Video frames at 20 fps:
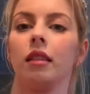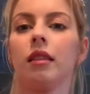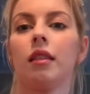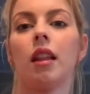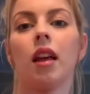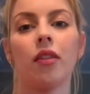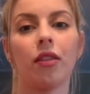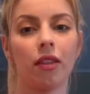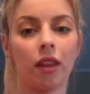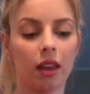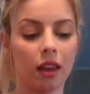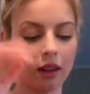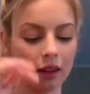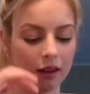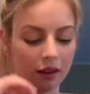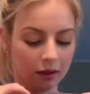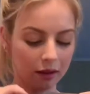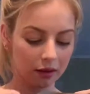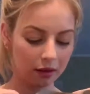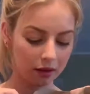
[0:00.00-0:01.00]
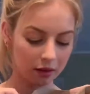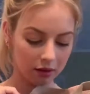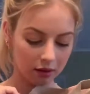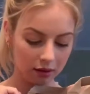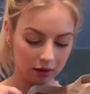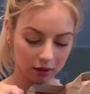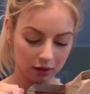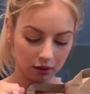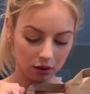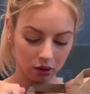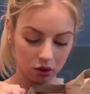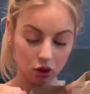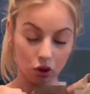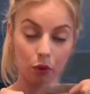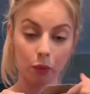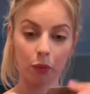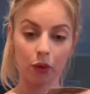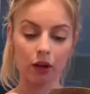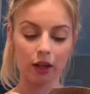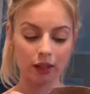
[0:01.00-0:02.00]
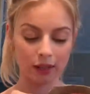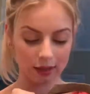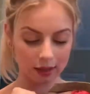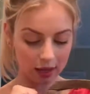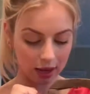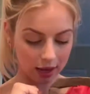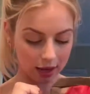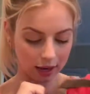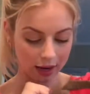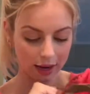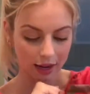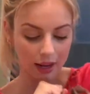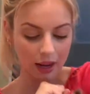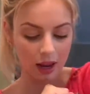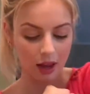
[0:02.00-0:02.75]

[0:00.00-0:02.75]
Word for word: Nothing super exciting.